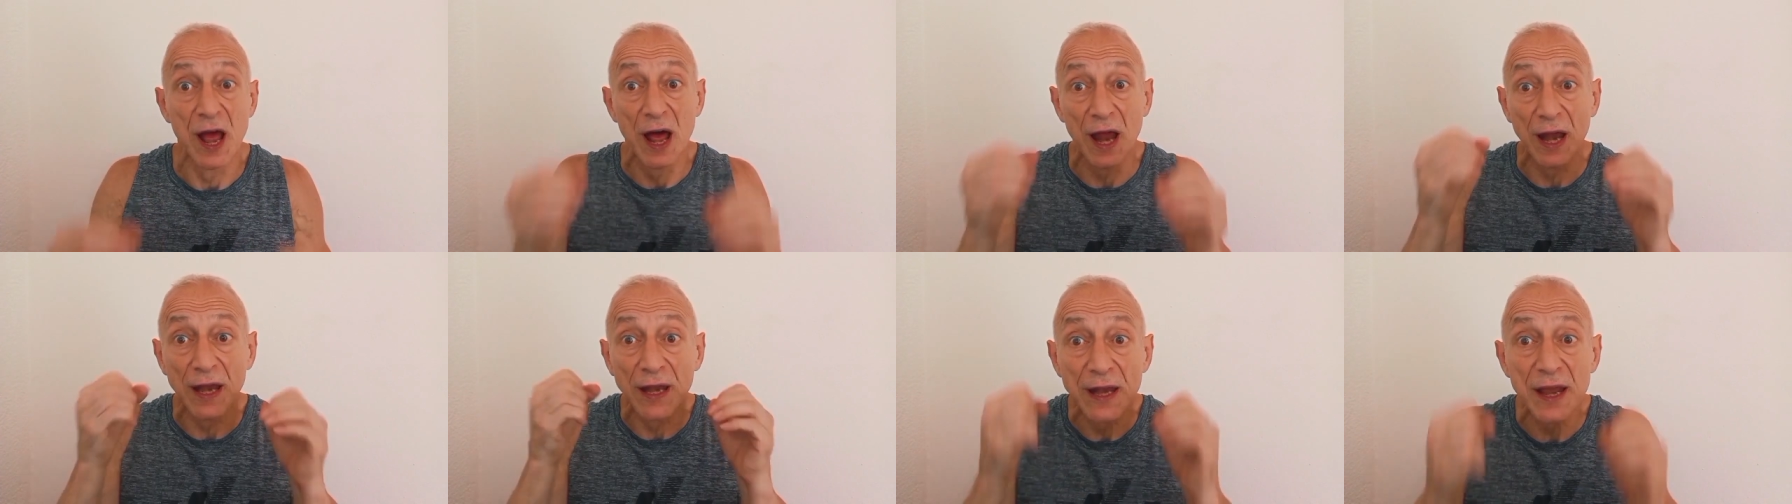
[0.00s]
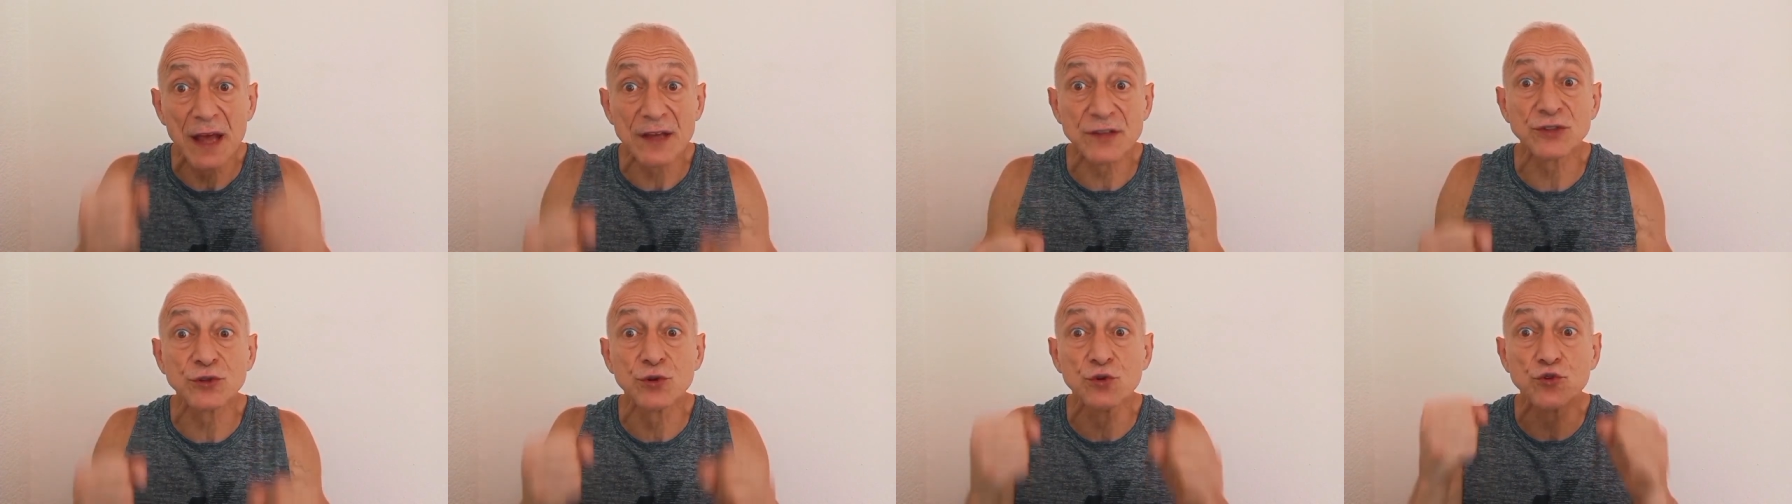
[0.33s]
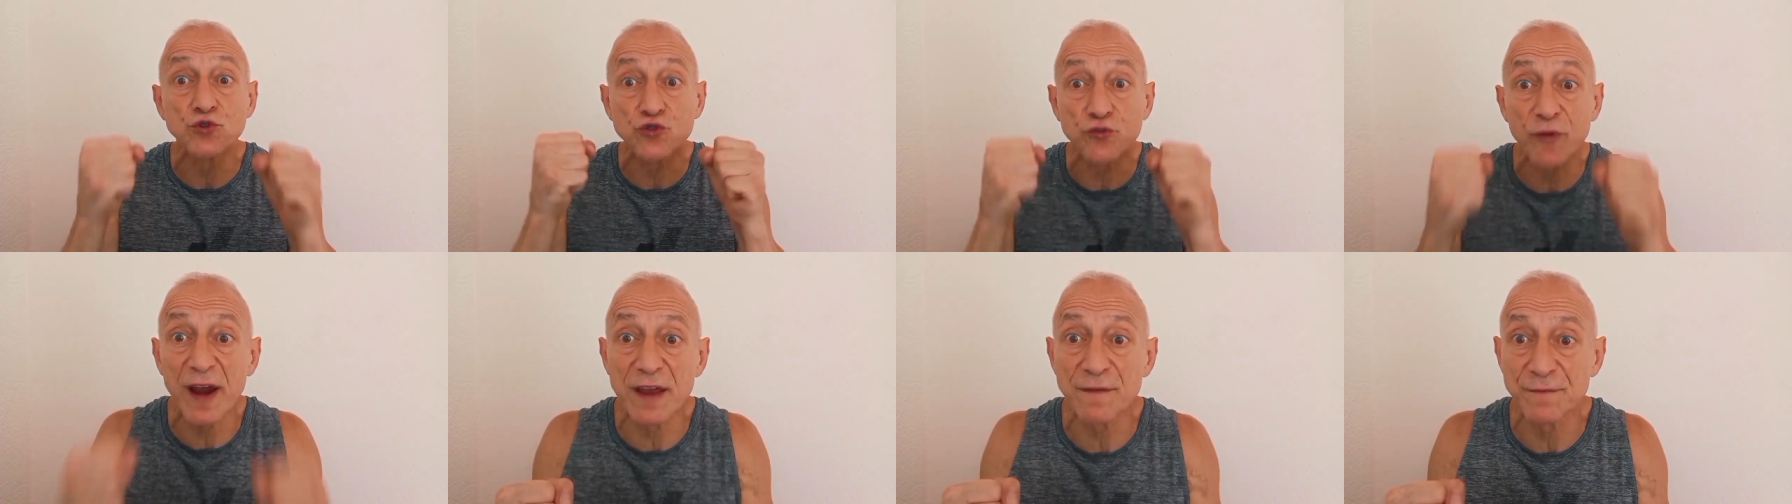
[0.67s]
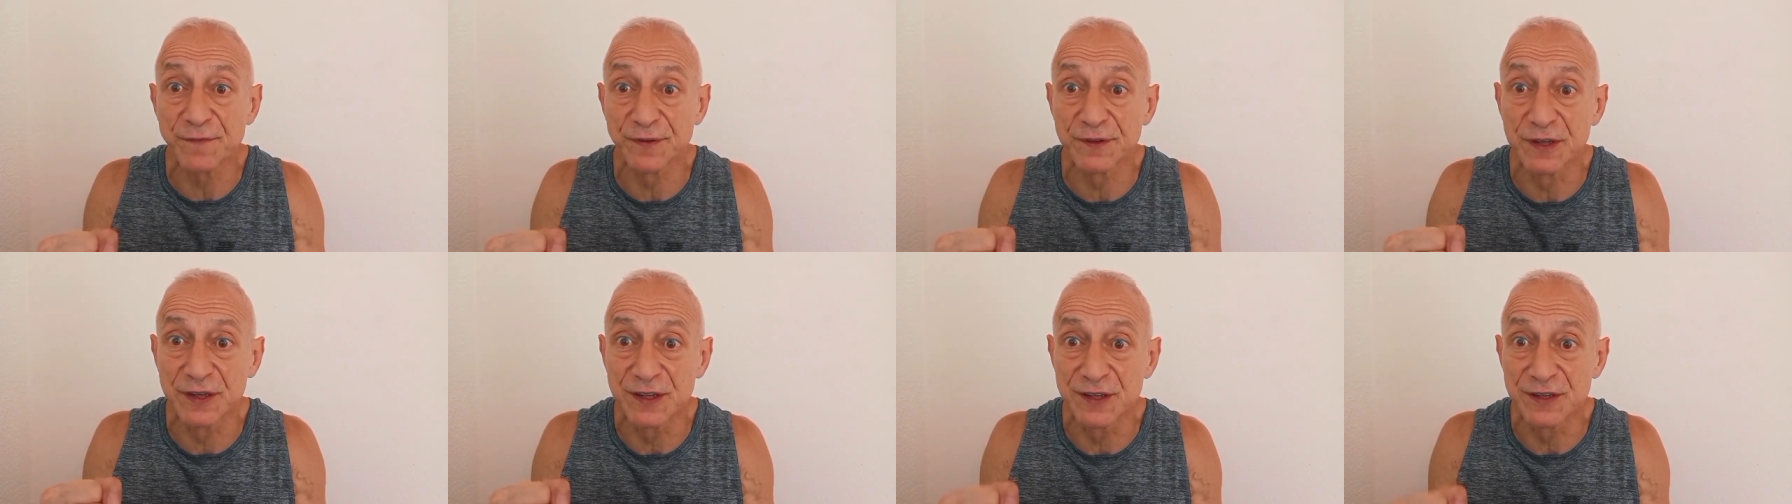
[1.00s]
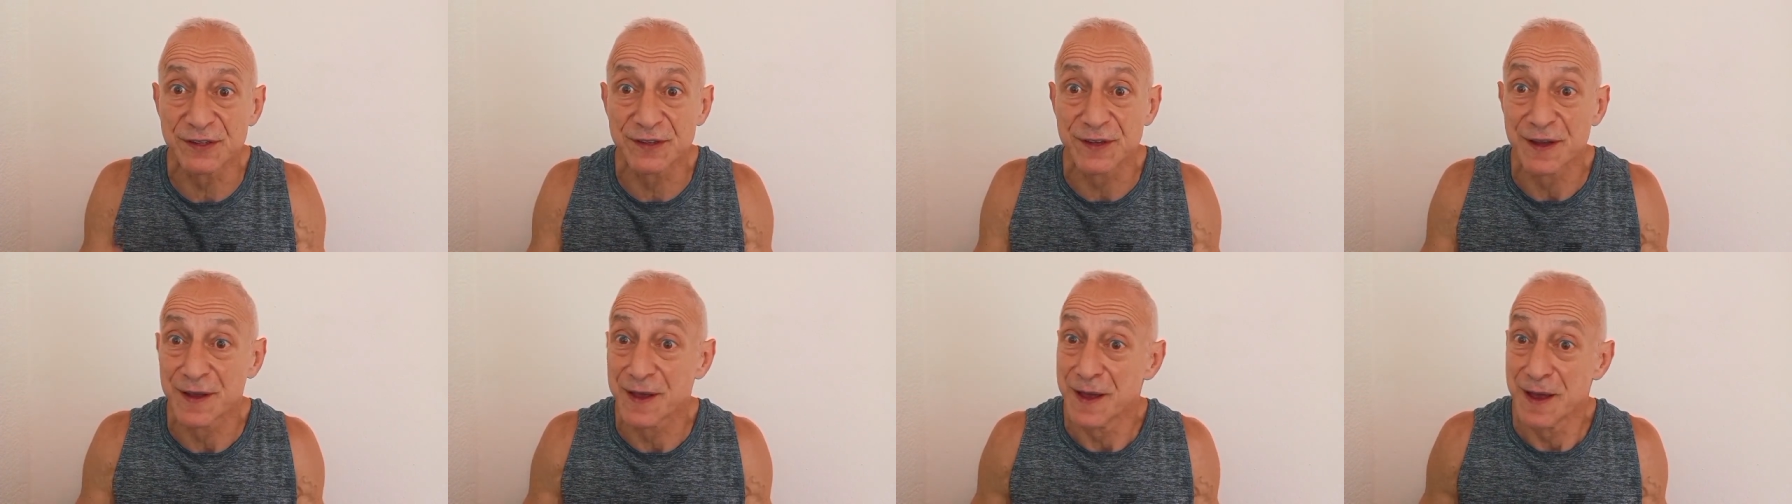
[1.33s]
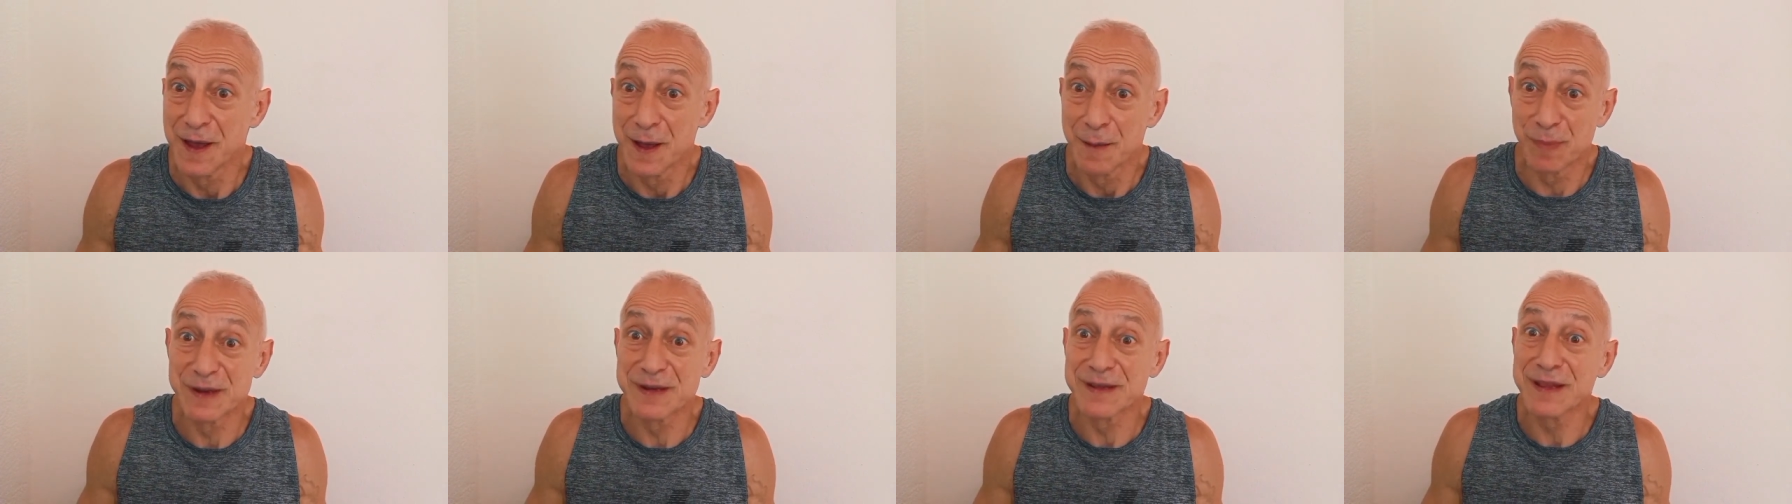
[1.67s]
unless you train for these.
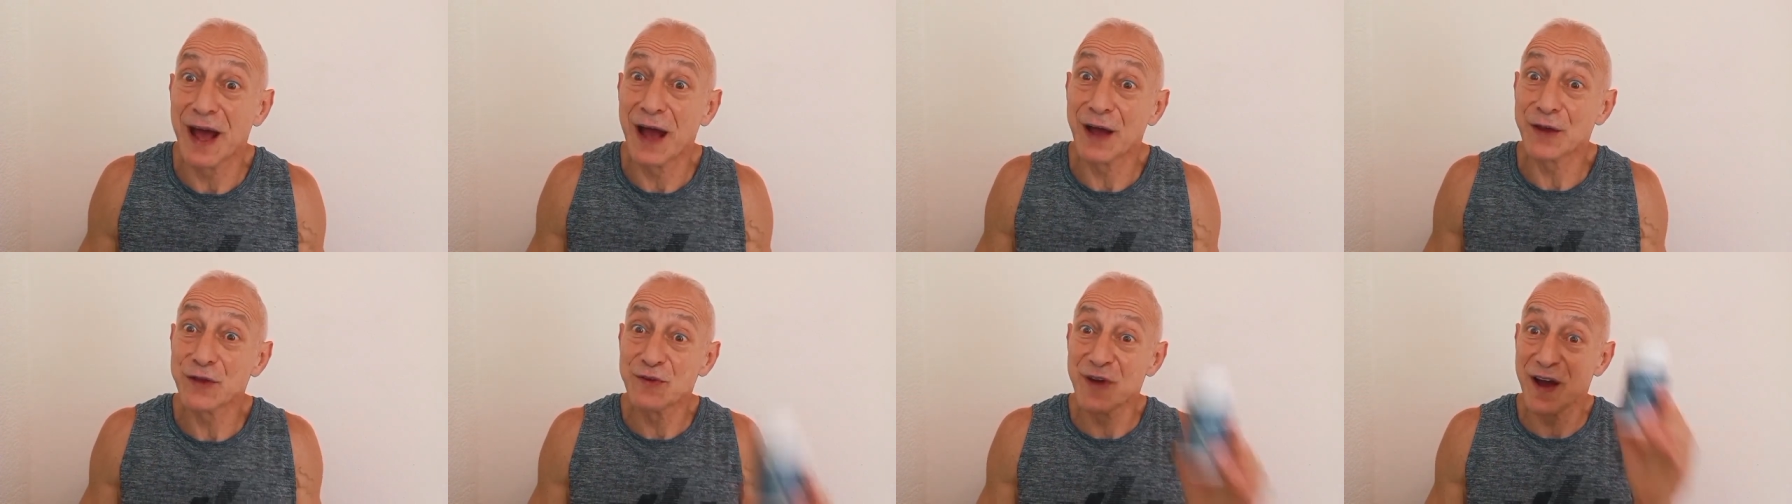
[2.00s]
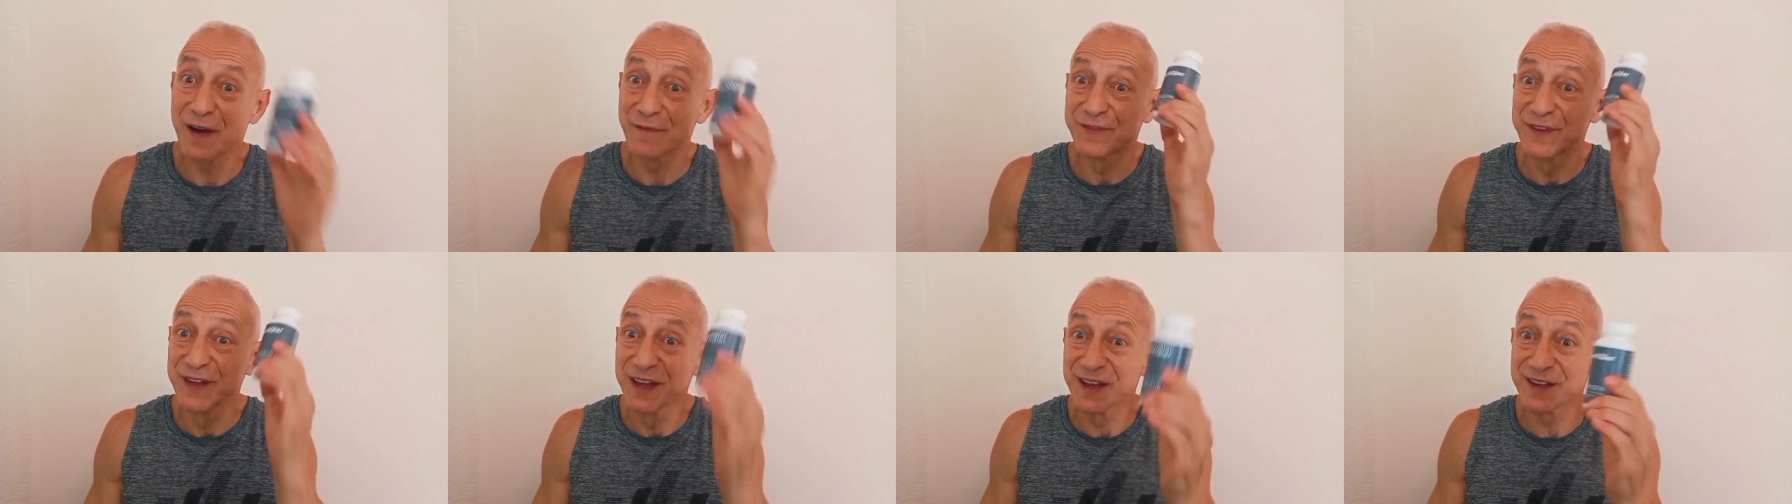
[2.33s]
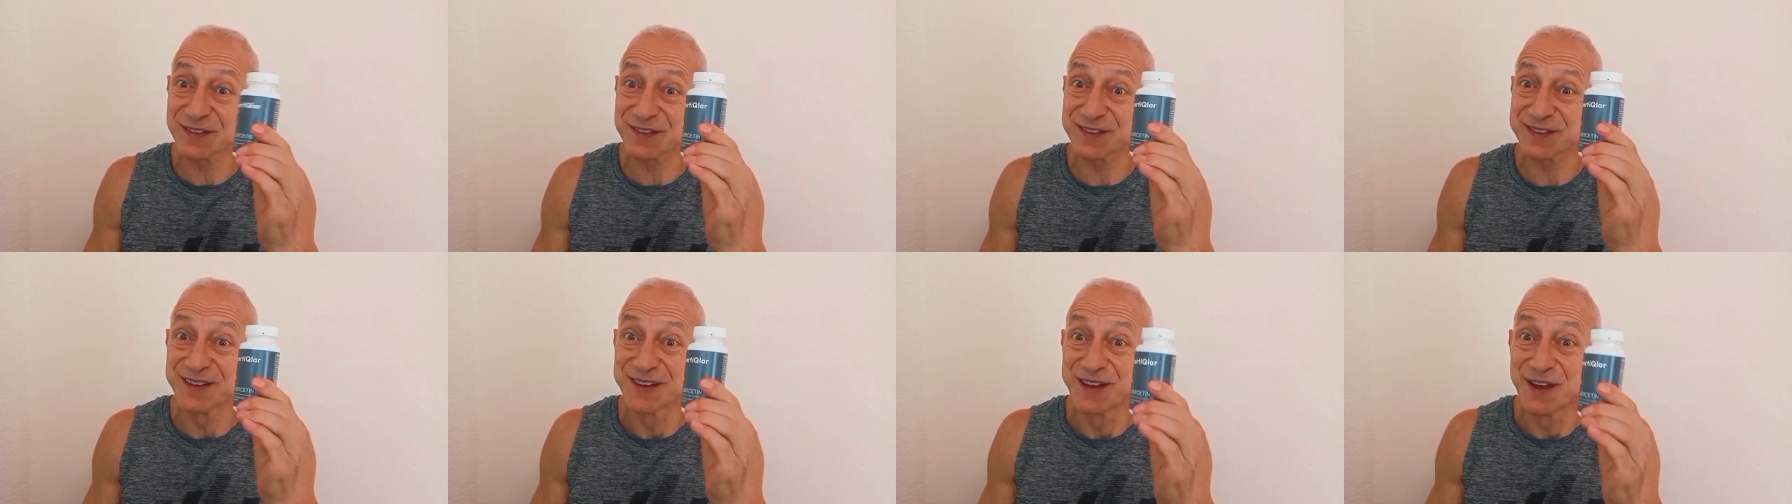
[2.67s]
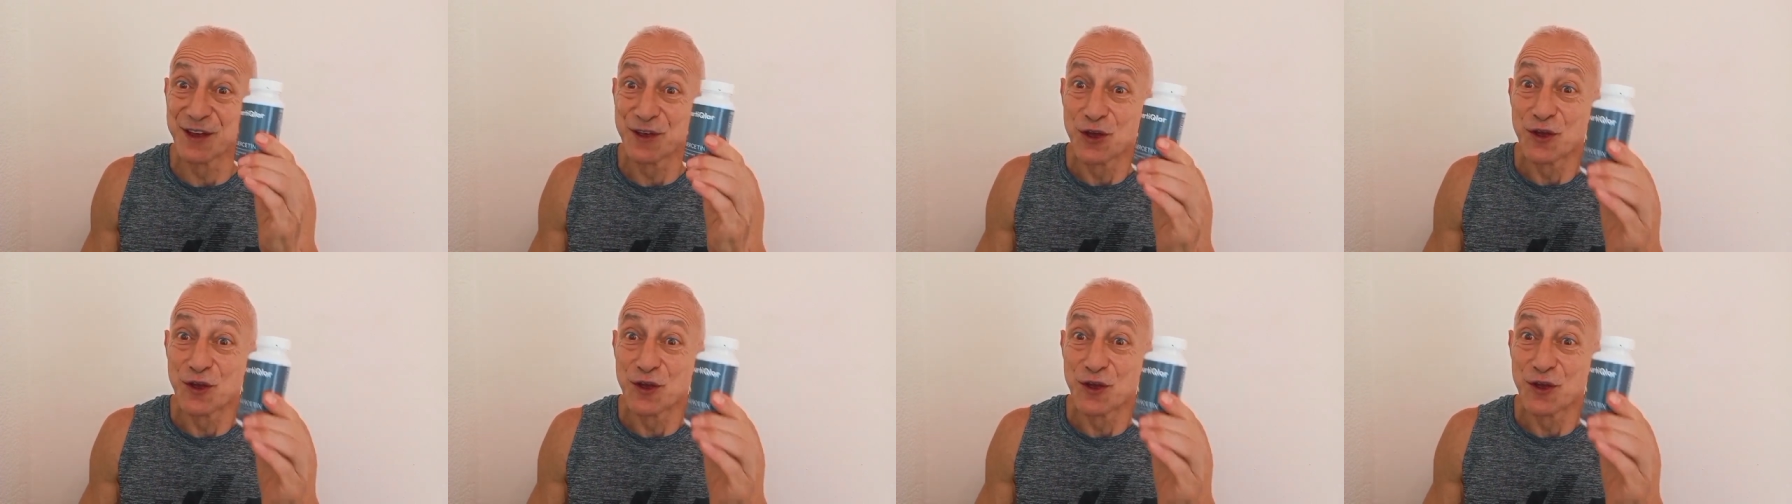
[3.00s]
But now you have this,